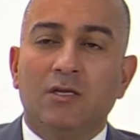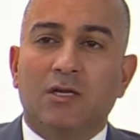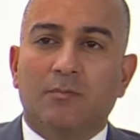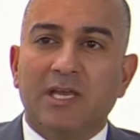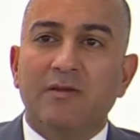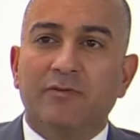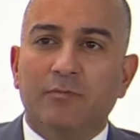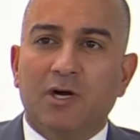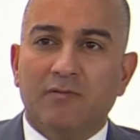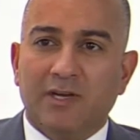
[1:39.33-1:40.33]
coming in
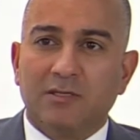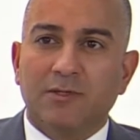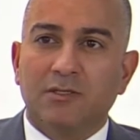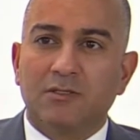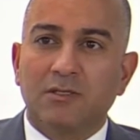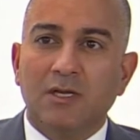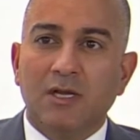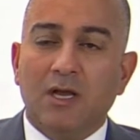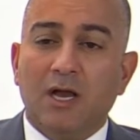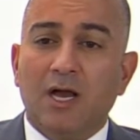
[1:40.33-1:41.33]
from my investments
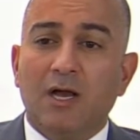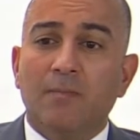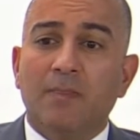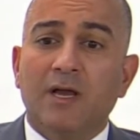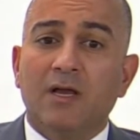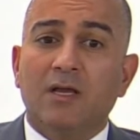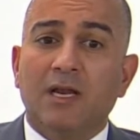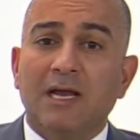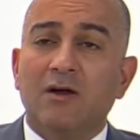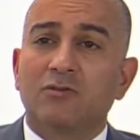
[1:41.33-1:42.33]
that
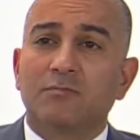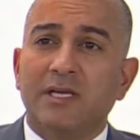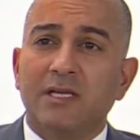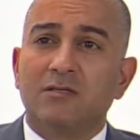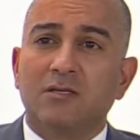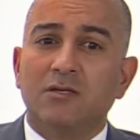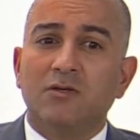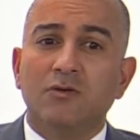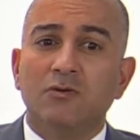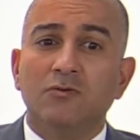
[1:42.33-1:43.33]
allows me
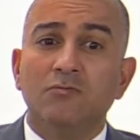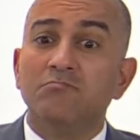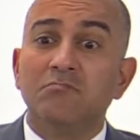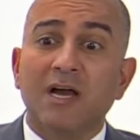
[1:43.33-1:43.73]
to